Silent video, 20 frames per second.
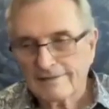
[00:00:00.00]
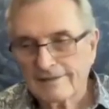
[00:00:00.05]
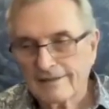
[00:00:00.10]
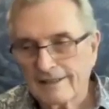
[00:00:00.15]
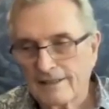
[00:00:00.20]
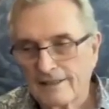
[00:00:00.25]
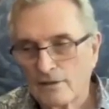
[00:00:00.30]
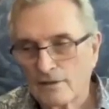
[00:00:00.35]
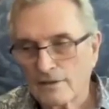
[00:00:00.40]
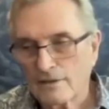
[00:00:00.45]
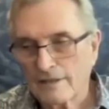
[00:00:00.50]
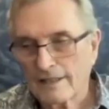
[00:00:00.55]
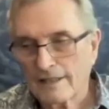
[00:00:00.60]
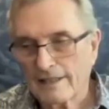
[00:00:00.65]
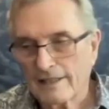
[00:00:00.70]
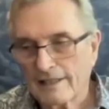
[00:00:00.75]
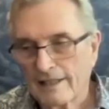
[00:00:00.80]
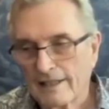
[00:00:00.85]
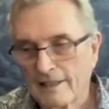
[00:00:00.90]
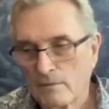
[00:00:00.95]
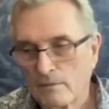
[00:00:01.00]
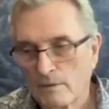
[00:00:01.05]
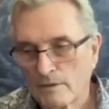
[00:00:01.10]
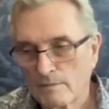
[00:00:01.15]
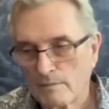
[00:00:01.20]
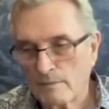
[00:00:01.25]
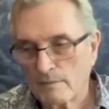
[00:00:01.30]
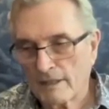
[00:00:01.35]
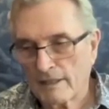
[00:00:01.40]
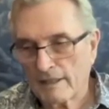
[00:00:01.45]
It's like I
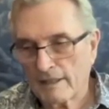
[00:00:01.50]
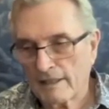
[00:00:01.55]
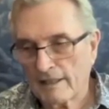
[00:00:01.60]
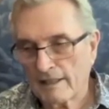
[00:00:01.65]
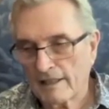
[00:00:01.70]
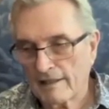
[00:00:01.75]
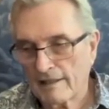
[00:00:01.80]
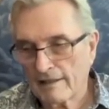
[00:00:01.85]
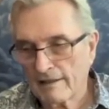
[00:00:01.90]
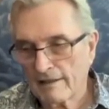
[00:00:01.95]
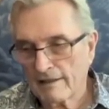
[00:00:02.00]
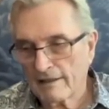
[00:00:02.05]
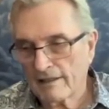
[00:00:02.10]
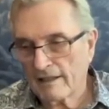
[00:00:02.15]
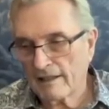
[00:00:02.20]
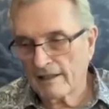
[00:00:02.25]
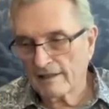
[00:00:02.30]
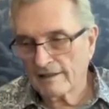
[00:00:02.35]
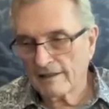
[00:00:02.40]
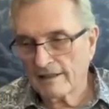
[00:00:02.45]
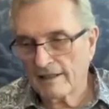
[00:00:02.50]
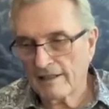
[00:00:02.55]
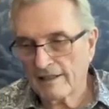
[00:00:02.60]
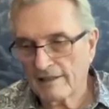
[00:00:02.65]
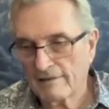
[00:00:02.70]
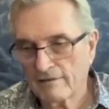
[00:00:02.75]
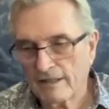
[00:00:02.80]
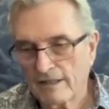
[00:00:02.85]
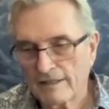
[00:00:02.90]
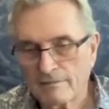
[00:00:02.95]
was married and I thought, oh God,
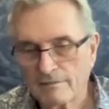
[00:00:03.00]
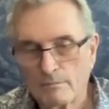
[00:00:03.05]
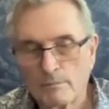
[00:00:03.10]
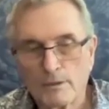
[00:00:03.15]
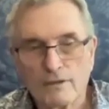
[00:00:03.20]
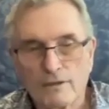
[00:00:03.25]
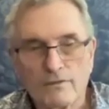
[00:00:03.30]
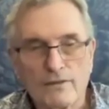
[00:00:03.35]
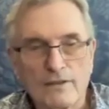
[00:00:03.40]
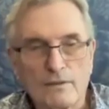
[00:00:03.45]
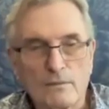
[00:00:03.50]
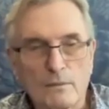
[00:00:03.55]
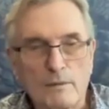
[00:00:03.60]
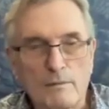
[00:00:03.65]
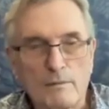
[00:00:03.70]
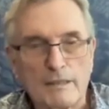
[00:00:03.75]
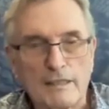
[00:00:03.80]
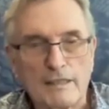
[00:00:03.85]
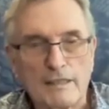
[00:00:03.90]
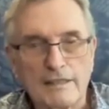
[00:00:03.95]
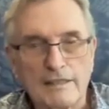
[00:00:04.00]
I've got the perfect woman.